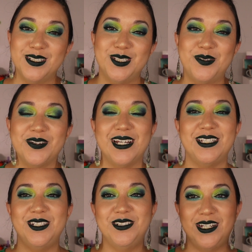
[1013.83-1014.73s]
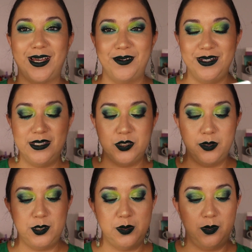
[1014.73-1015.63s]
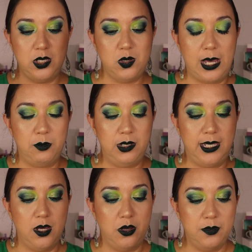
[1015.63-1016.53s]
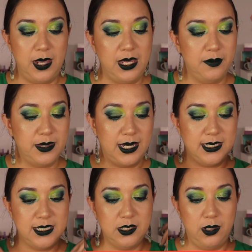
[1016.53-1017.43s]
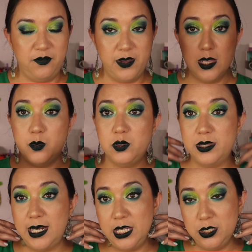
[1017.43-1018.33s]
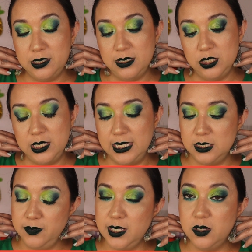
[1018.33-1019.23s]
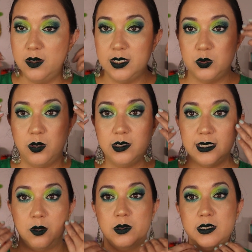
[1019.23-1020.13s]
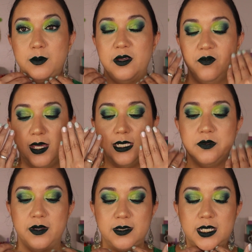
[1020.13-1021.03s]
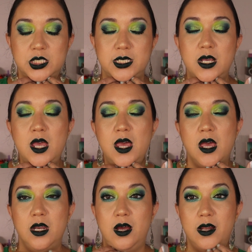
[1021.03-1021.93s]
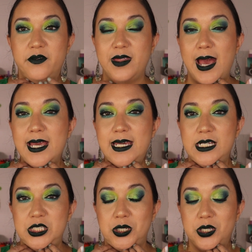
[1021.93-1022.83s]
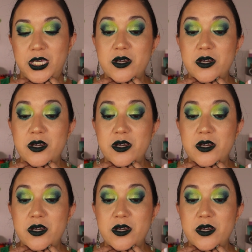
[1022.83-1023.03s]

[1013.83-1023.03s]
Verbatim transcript: Also, don't forget to check out the description below. I will link all the makeup that is still available that I used in today's video, as well as like what's on my face, foundation, and all of that in case you're curious